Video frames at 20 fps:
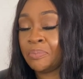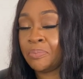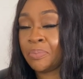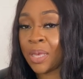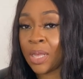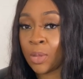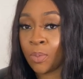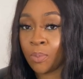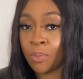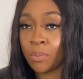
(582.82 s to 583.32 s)

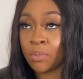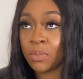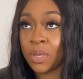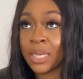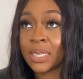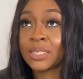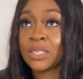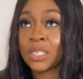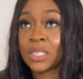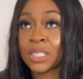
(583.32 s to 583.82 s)
it,
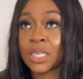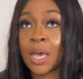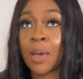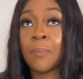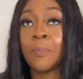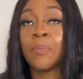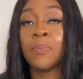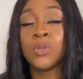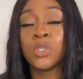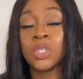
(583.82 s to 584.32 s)
it's just
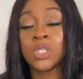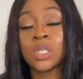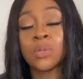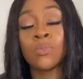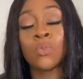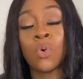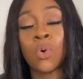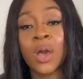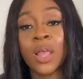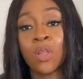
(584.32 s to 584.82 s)
a just a
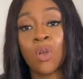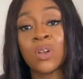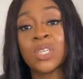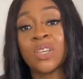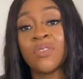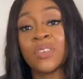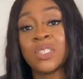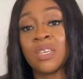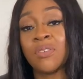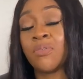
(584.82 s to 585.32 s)
more
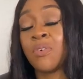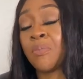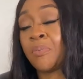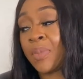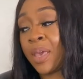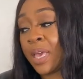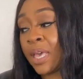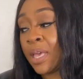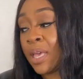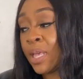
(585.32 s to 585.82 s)
longevity for
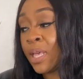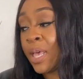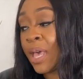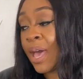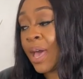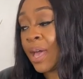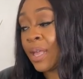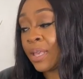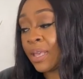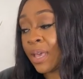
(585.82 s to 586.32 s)
me.
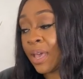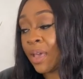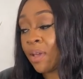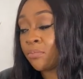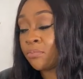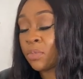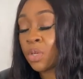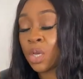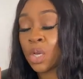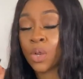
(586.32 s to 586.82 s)
And yeah,
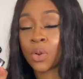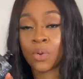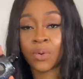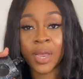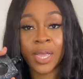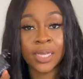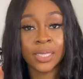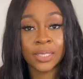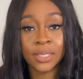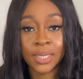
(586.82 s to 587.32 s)

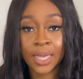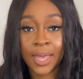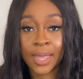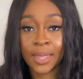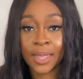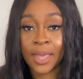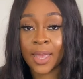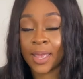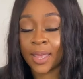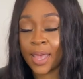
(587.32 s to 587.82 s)
great
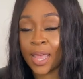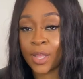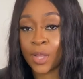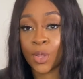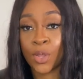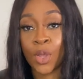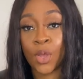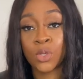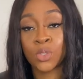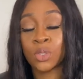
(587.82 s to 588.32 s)
scent. Again,
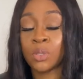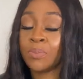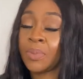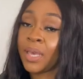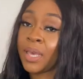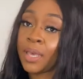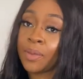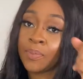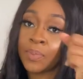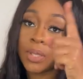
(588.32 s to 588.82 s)
the notes would
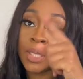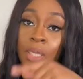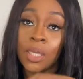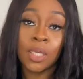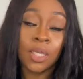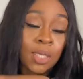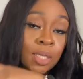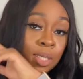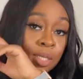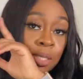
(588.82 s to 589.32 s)
be
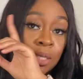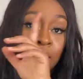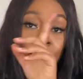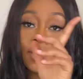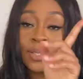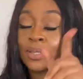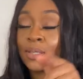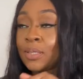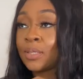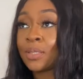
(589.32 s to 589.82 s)

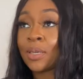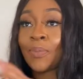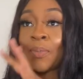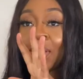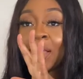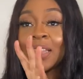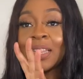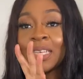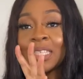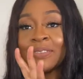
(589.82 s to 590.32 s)

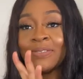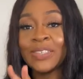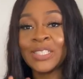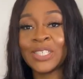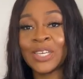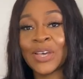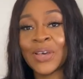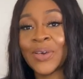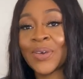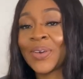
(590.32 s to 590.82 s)
somewhere Miss Me
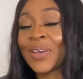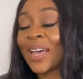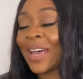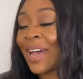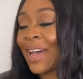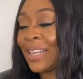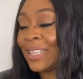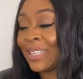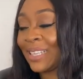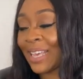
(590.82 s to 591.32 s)
Joe.
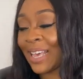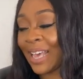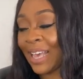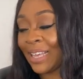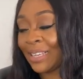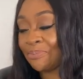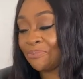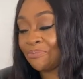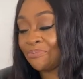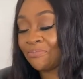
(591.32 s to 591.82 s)
And
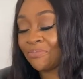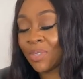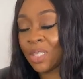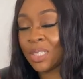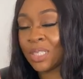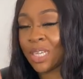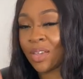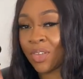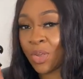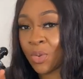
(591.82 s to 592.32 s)
yeah,
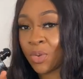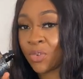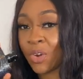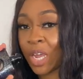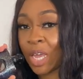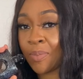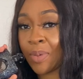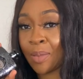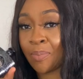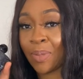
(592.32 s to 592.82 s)
definitely would
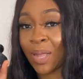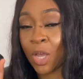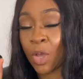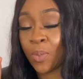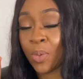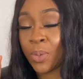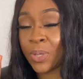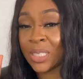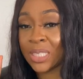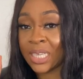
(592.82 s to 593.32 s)
recommend Black
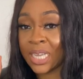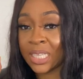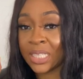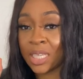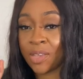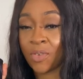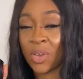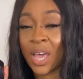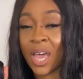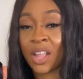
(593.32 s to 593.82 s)
Opium Tint
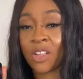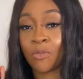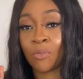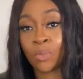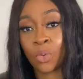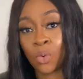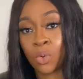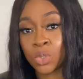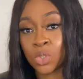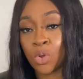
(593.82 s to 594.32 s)
if you're kind of
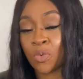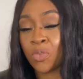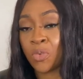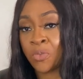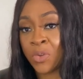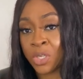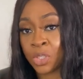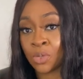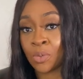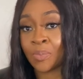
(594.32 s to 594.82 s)
bored of
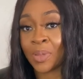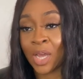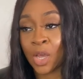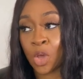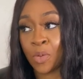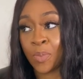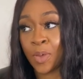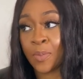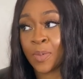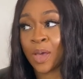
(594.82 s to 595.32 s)
the original Black
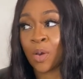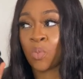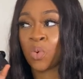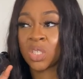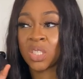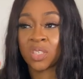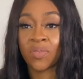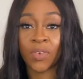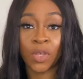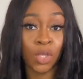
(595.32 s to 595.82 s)
Opium and
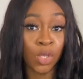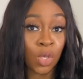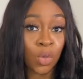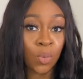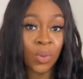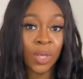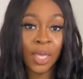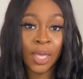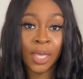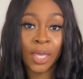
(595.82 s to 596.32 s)
want something
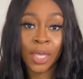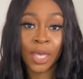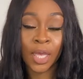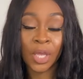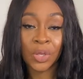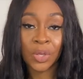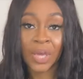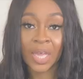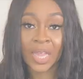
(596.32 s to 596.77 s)
new in your